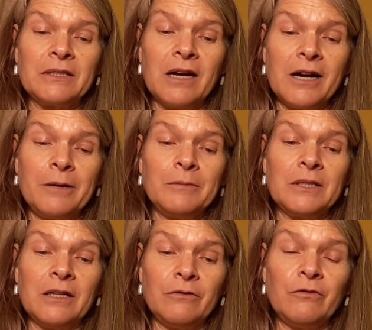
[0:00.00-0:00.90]
time's
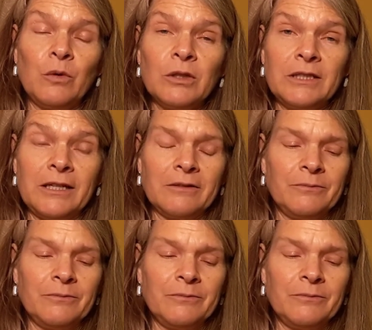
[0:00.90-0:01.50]
unfolding.